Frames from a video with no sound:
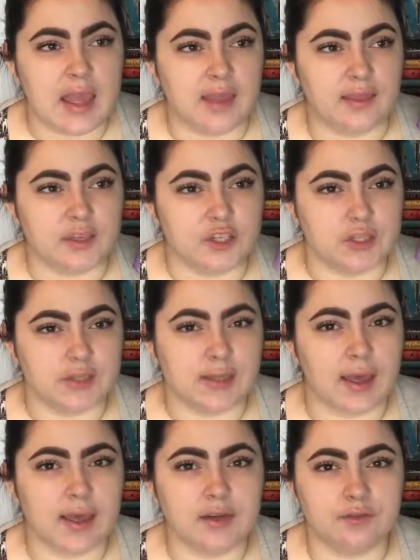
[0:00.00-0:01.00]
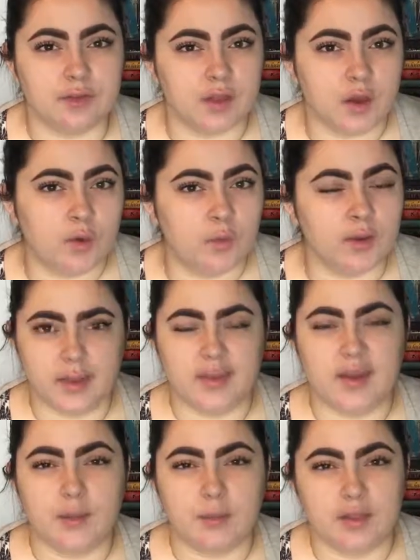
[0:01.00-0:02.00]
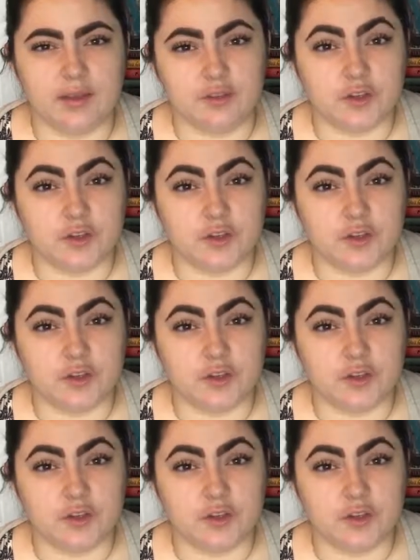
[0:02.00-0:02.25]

And then she's kind of alone. And then I believe